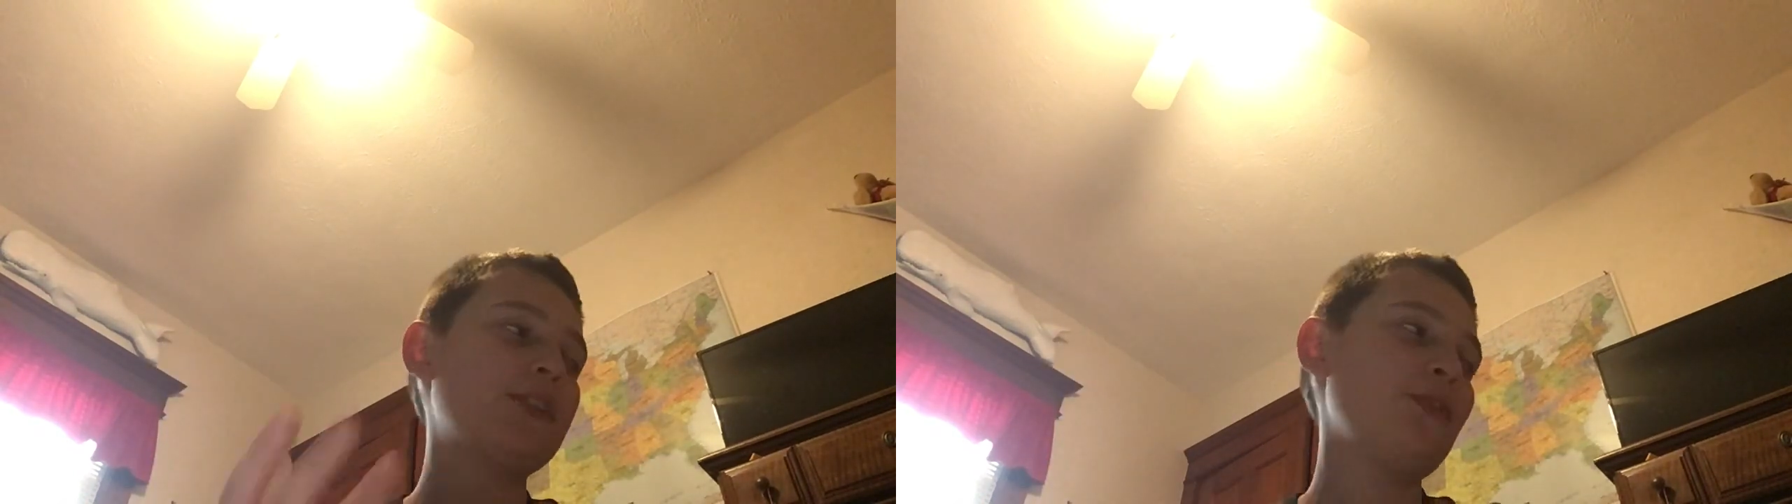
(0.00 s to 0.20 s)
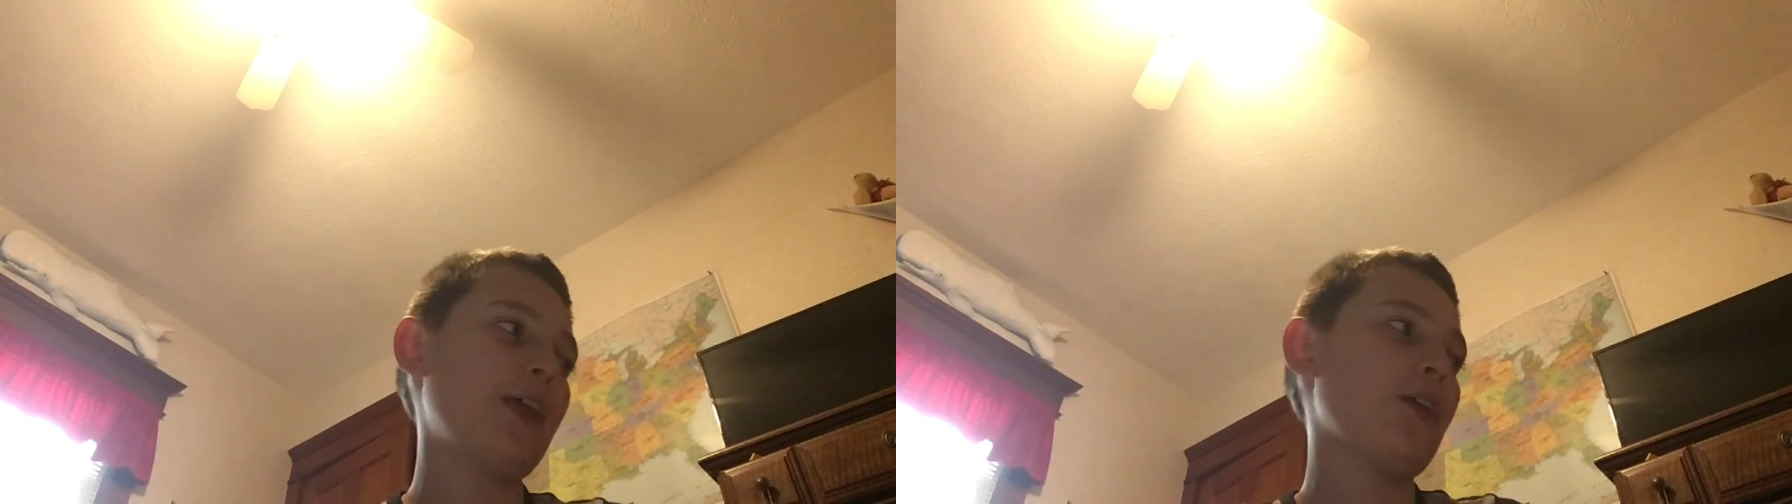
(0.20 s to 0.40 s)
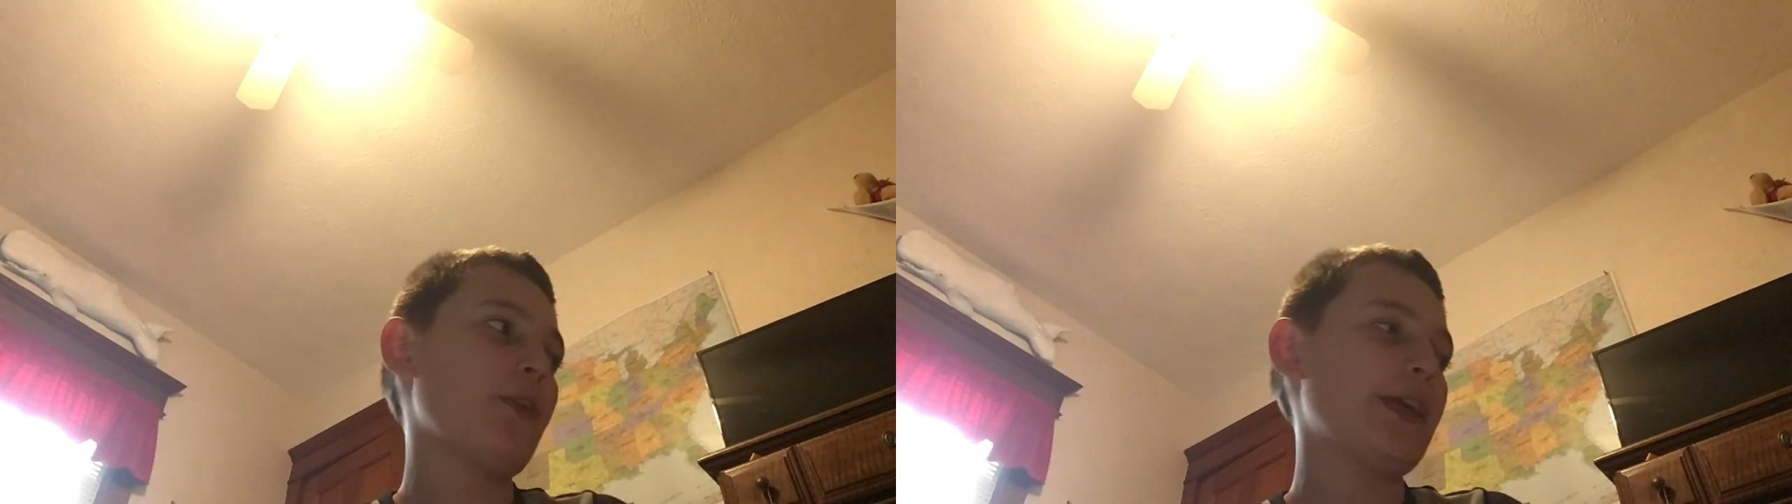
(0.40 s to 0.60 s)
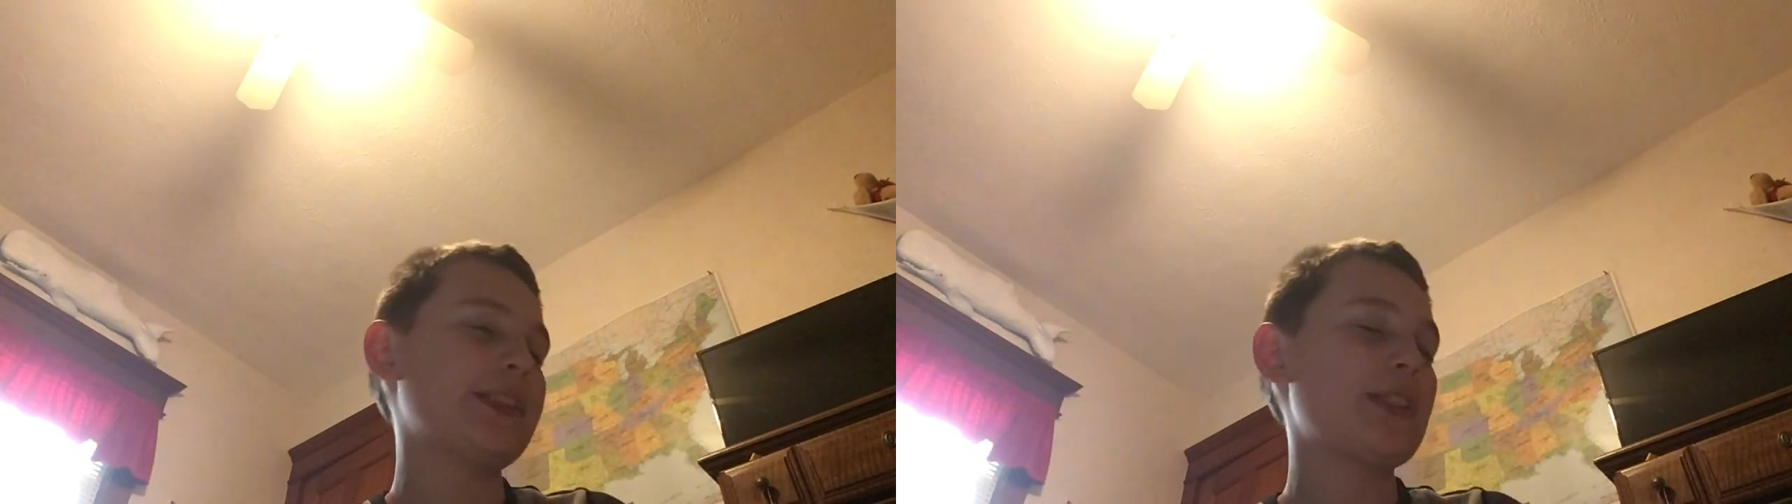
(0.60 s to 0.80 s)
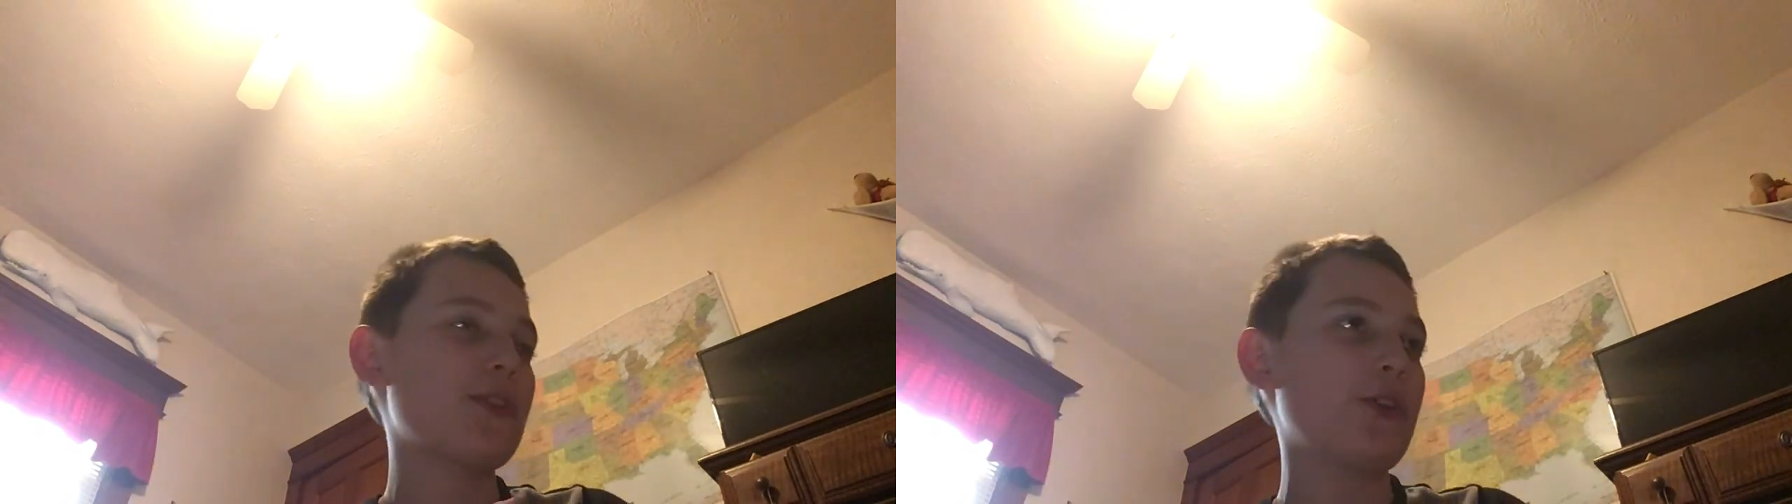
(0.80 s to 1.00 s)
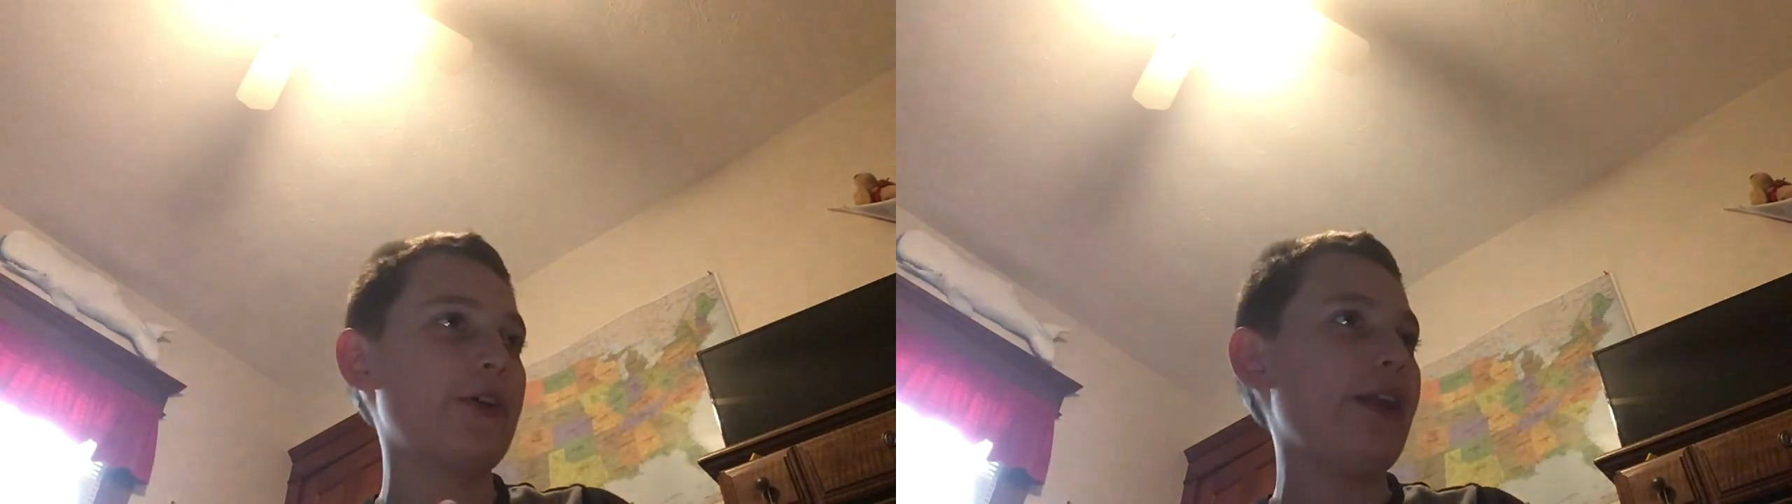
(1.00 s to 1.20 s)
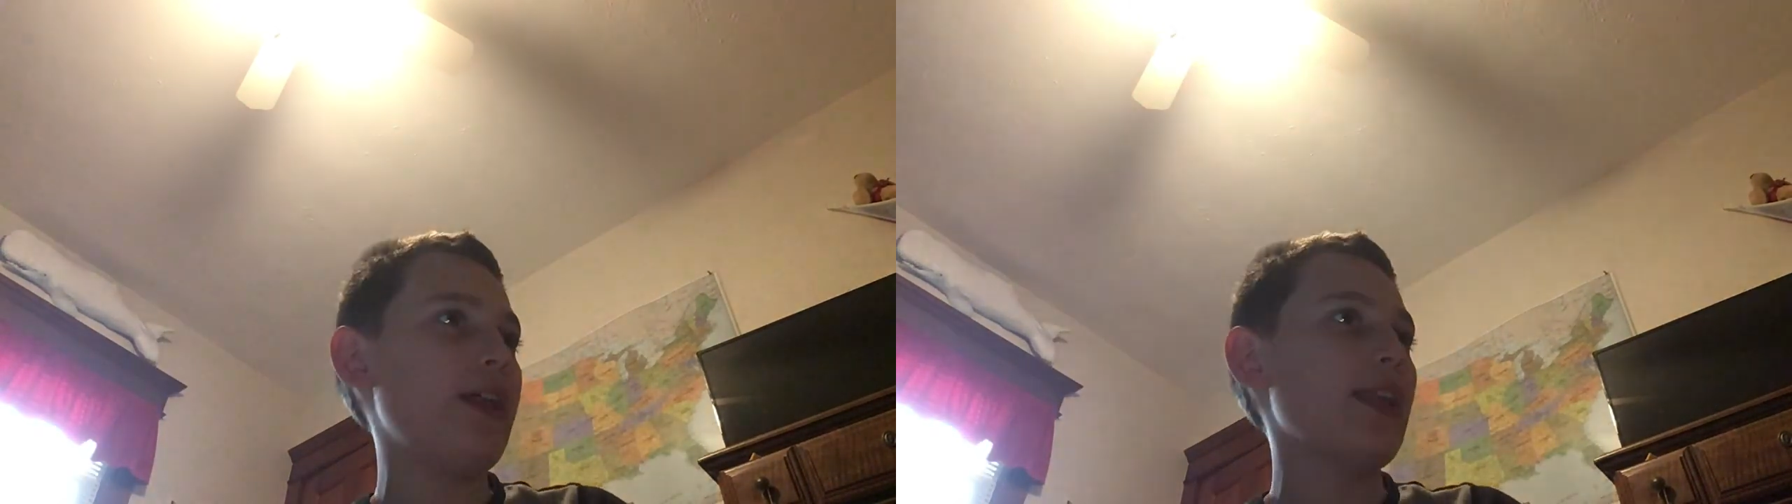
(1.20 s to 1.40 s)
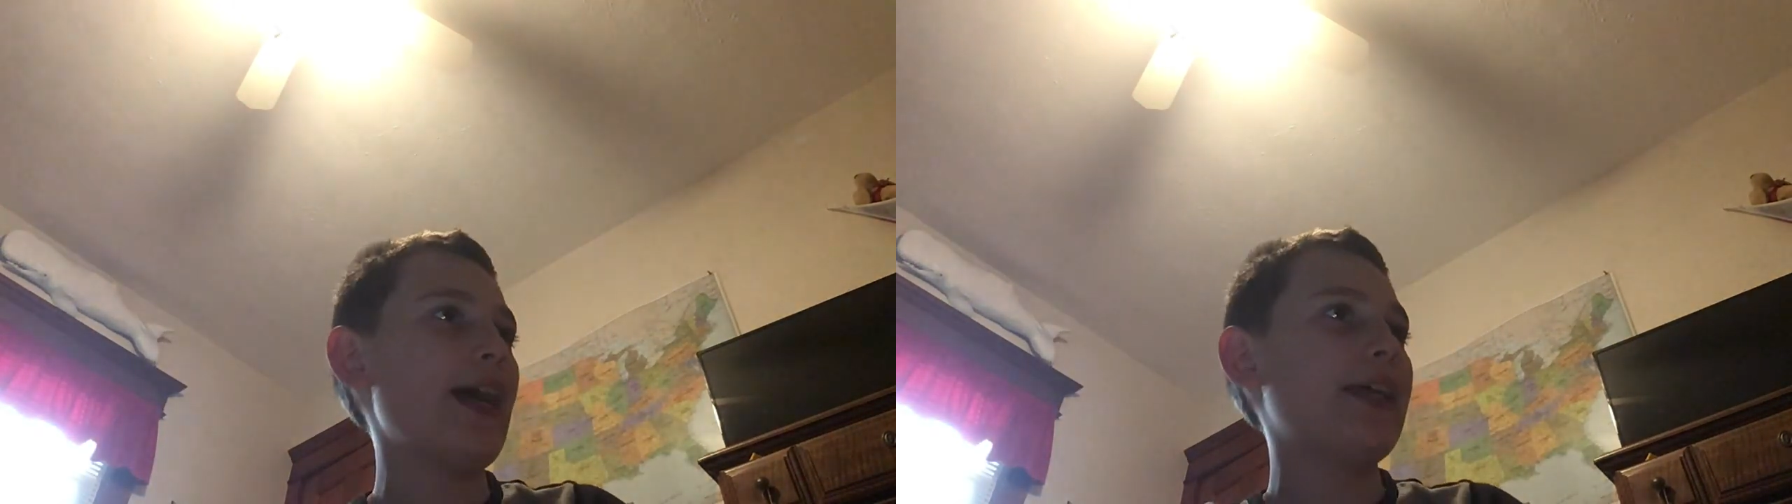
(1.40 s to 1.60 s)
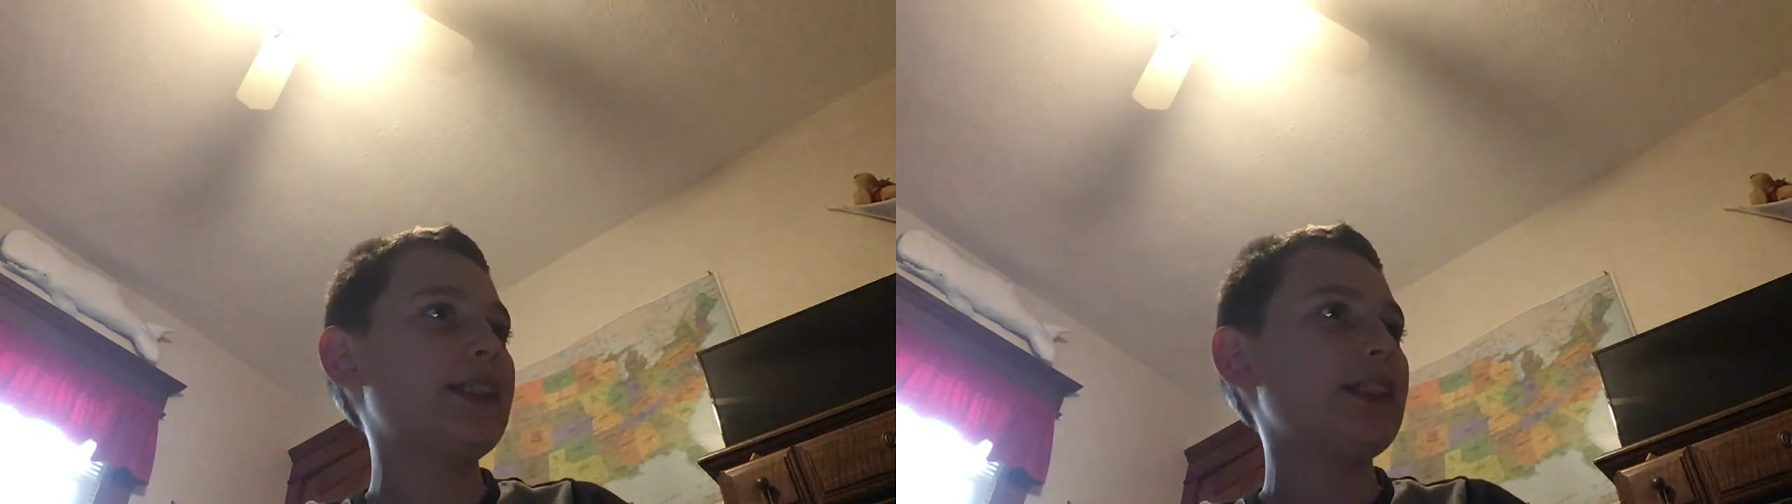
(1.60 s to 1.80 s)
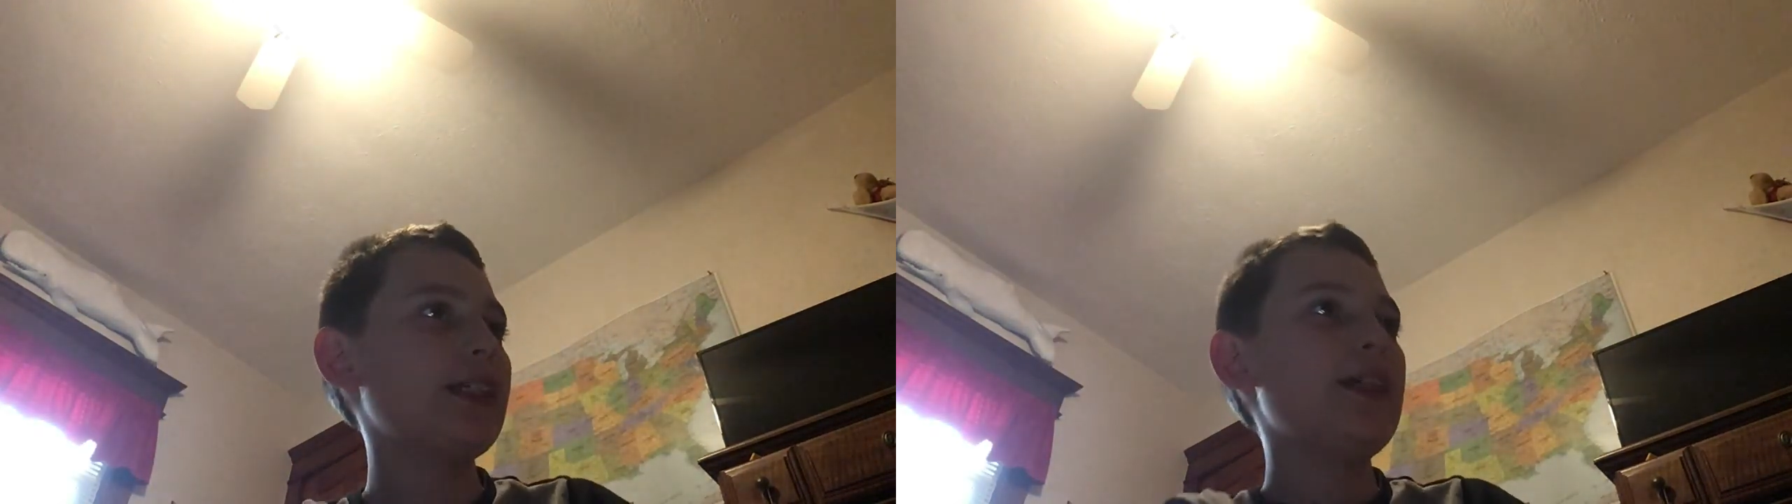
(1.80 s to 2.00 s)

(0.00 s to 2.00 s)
video gets 30 likes,